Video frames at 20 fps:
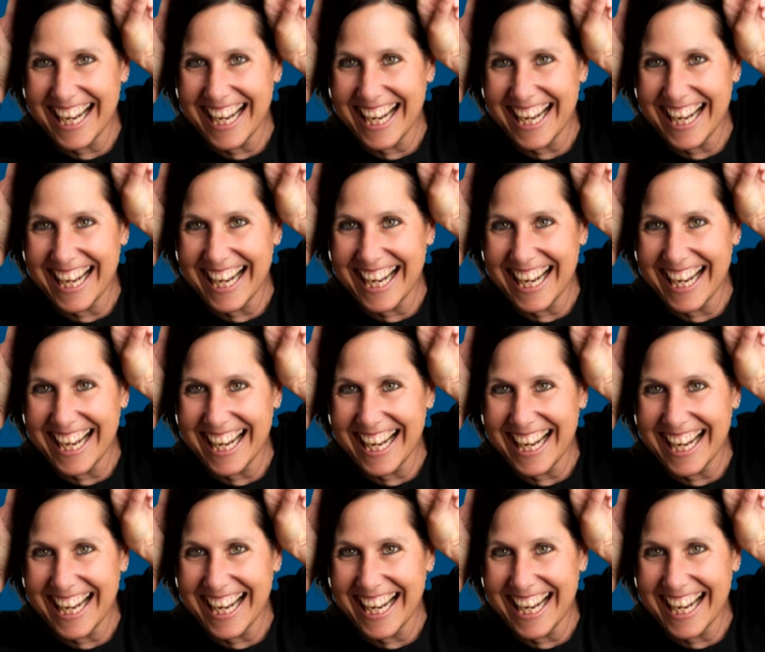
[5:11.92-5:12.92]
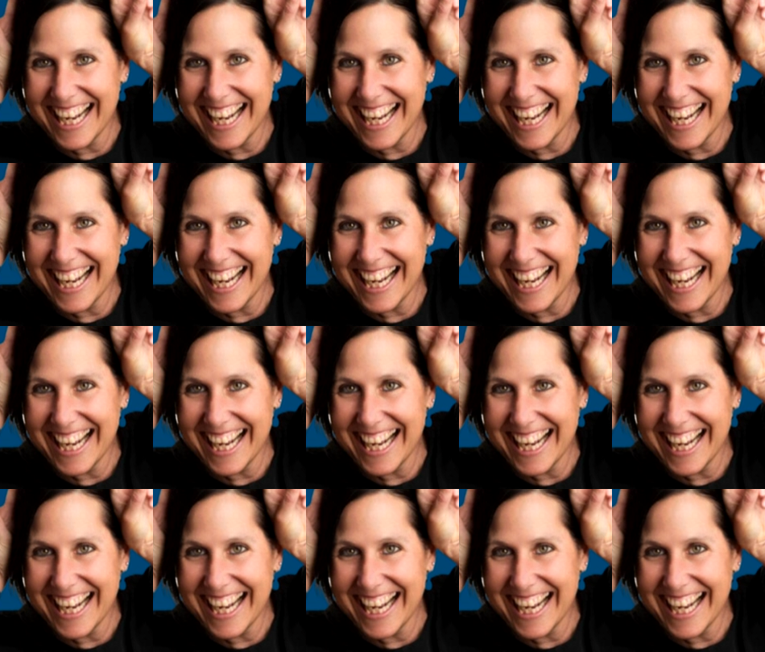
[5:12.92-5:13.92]

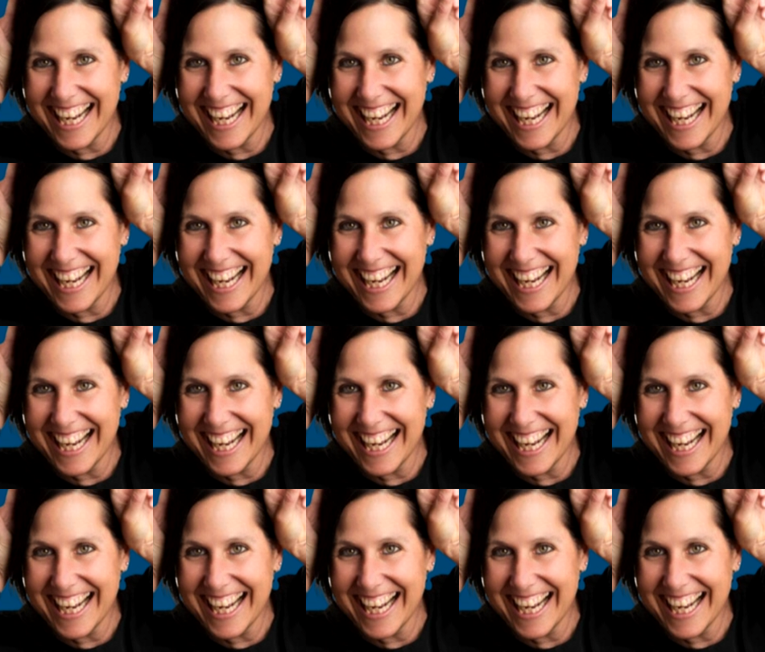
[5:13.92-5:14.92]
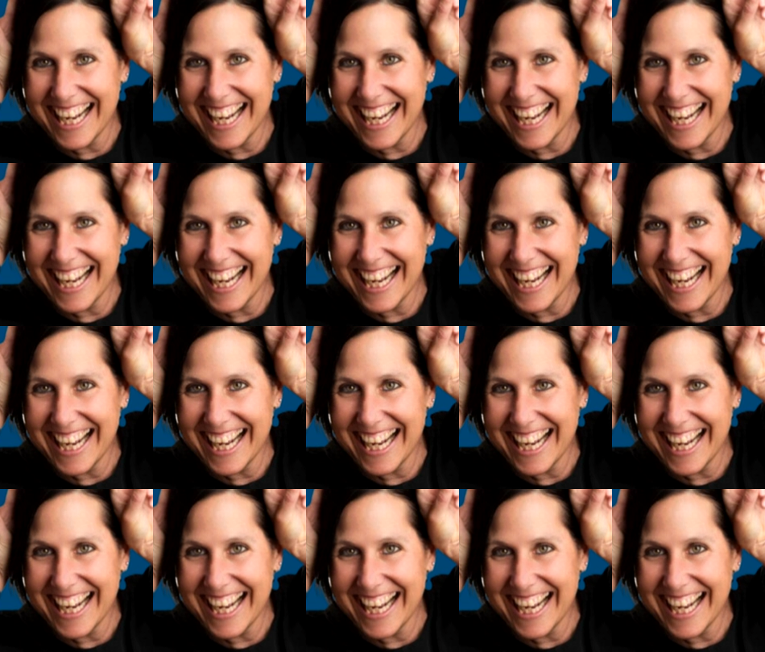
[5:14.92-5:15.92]

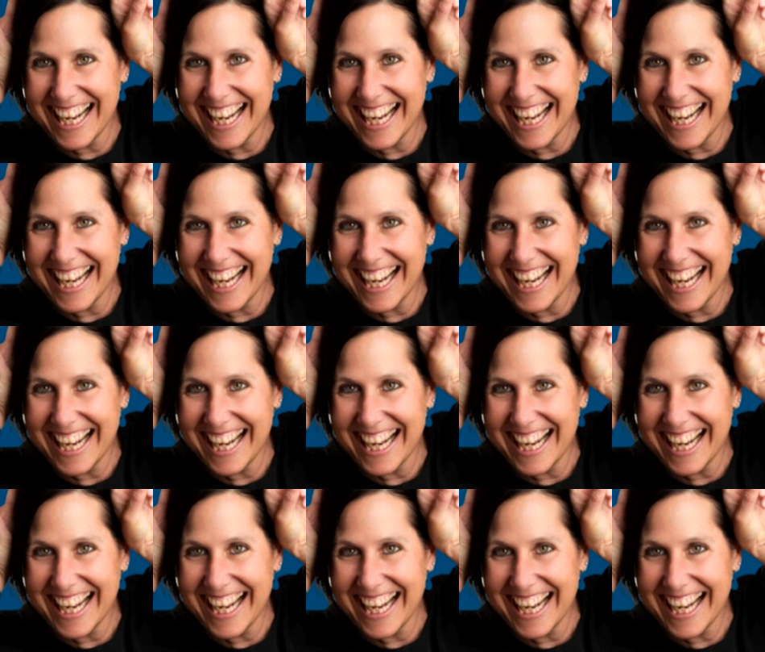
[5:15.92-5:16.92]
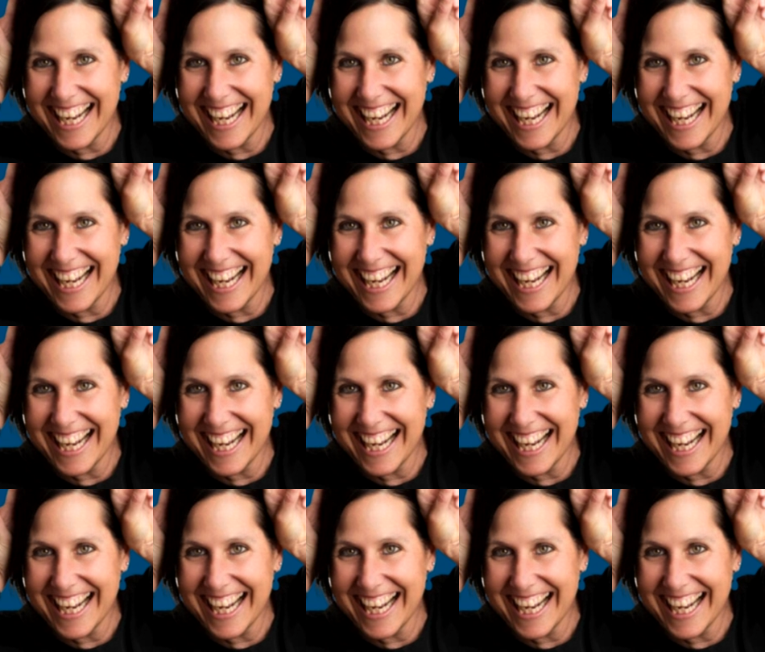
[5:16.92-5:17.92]

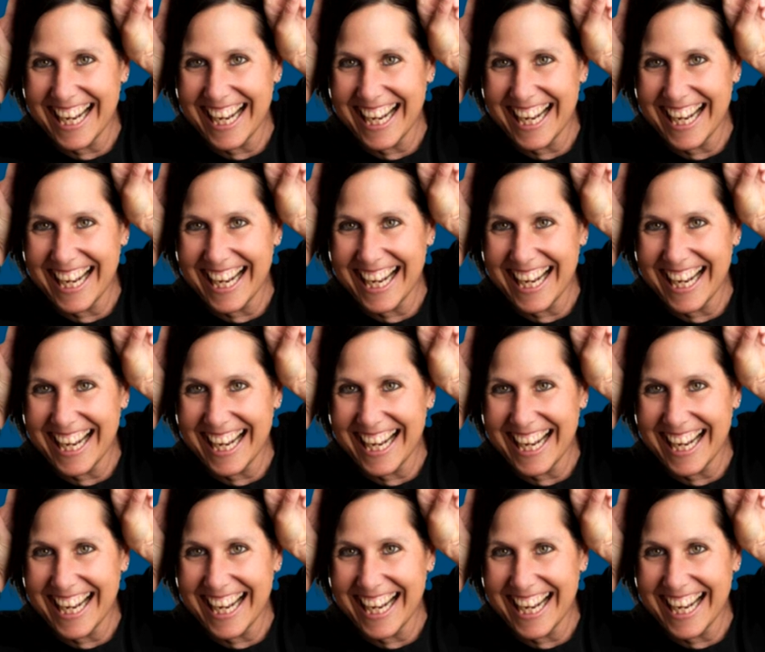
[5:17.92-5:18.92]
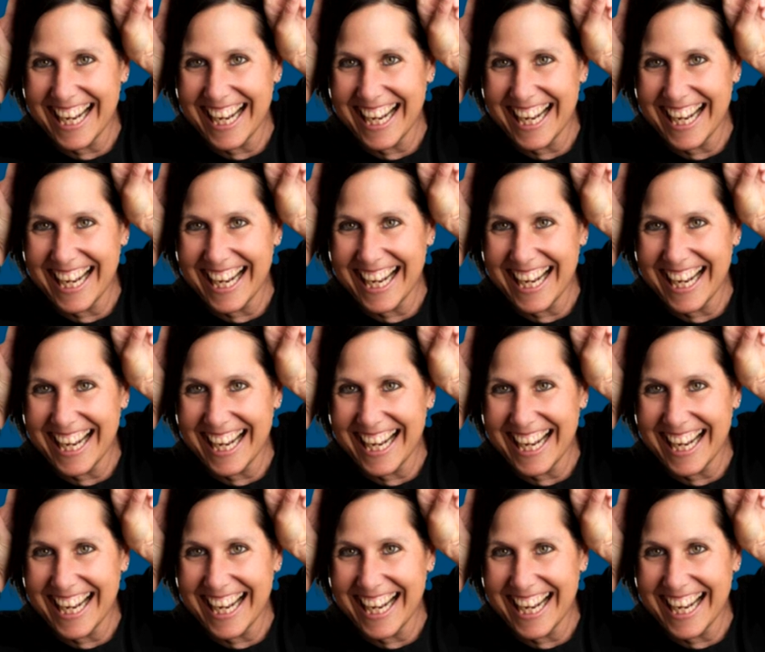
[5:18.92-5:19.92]
This is a still picture; no speech is visible.